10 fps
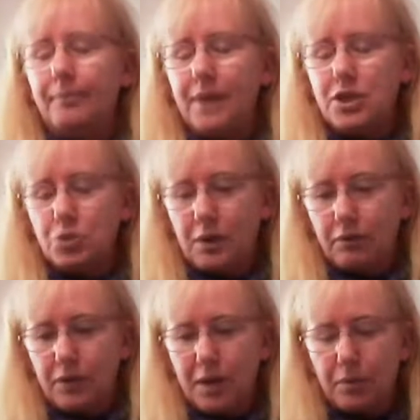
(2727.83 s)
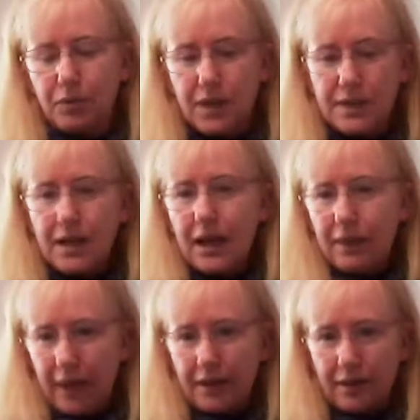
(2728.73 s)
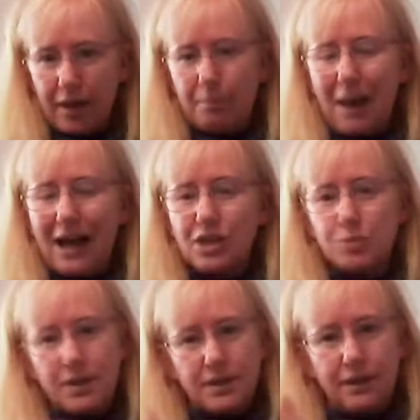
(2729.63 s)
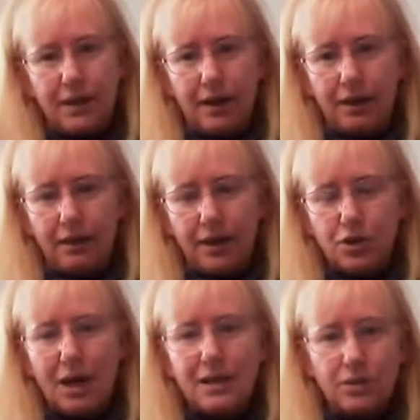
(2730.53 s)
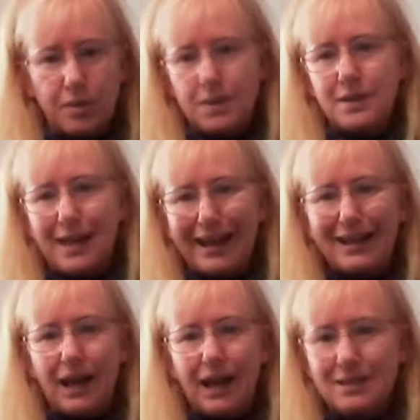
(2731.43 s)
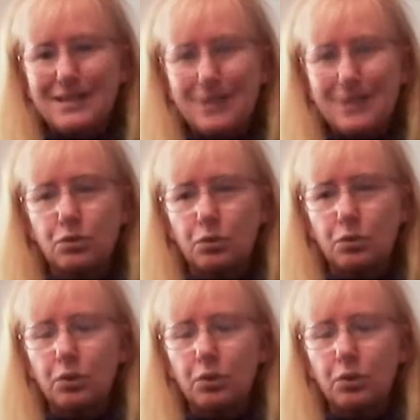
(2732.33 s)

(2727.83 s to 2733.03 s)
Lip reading: issuing for a number of years their parchments and their transcripts as digital